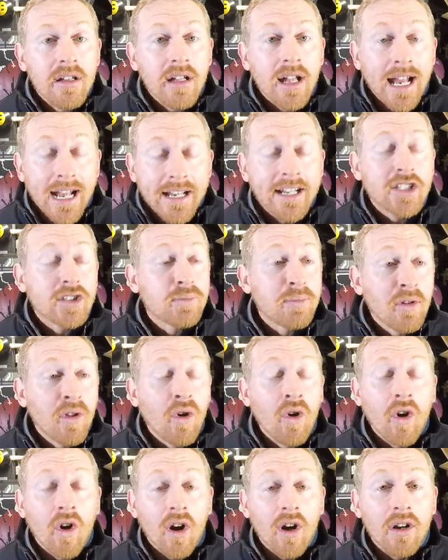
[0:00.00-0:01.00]
and
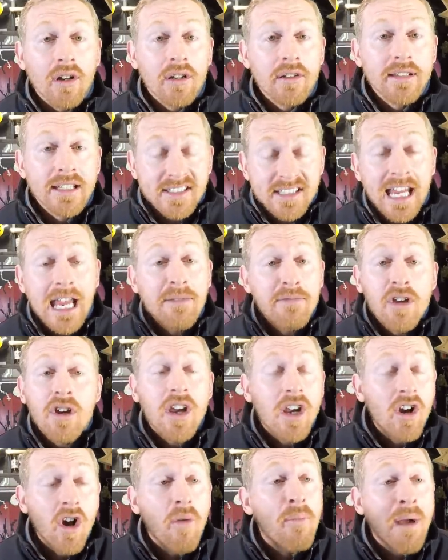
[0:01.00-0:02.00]
explore. This game, you
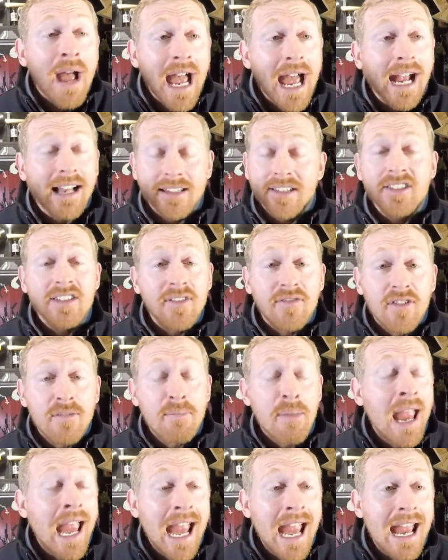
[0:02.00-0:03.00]
can go back. There's
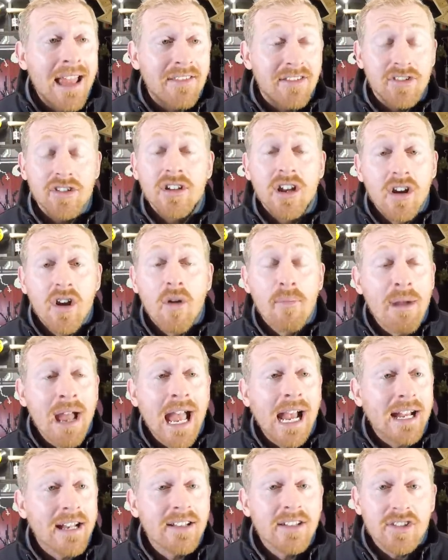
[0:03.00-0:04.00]
different paths. You can go
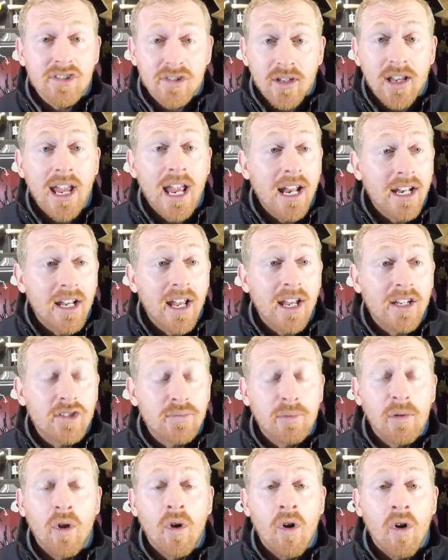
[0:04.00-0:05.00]
back and just
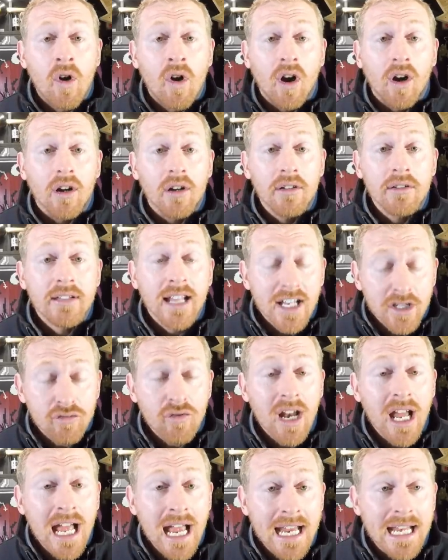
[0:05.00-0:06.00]
explore. That's
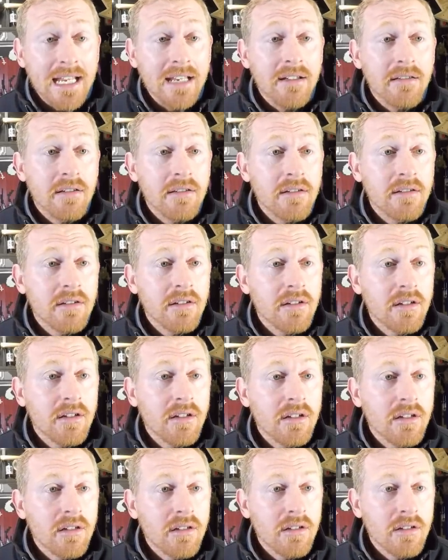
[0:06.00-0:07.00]
right.
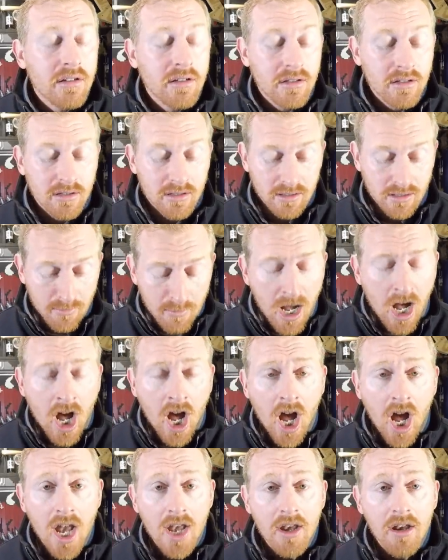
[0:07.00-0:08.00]
Come
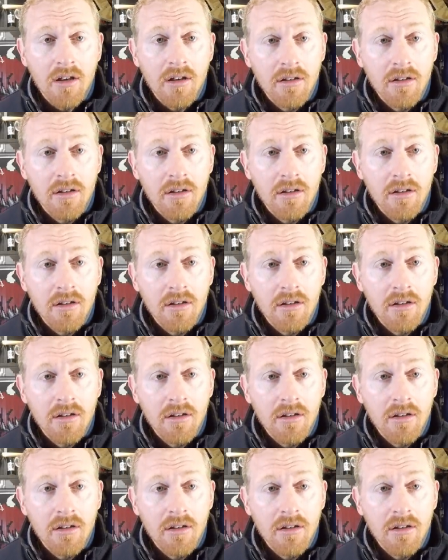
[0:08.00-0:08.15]
on.